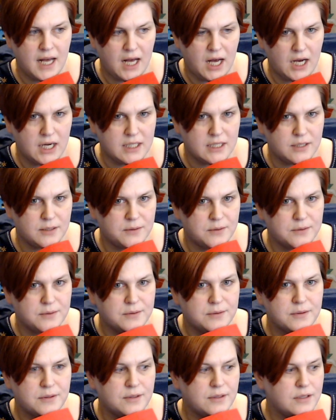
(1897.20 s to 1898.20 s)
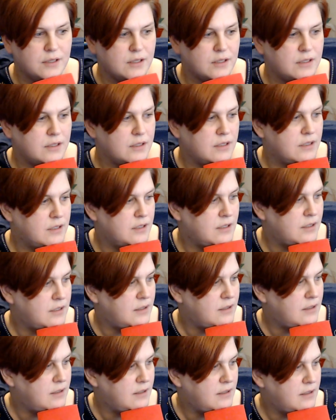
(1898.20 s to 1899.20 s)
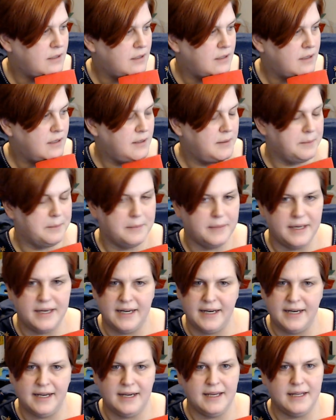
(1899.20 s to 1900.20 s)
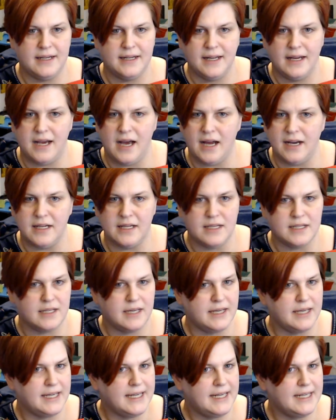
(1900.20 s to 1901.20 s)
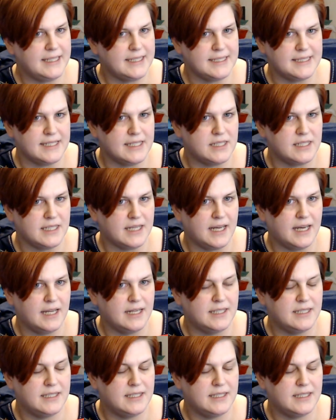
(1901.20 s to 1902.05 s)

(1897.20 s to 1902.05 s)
or Monday night. I didn't get any stitching in.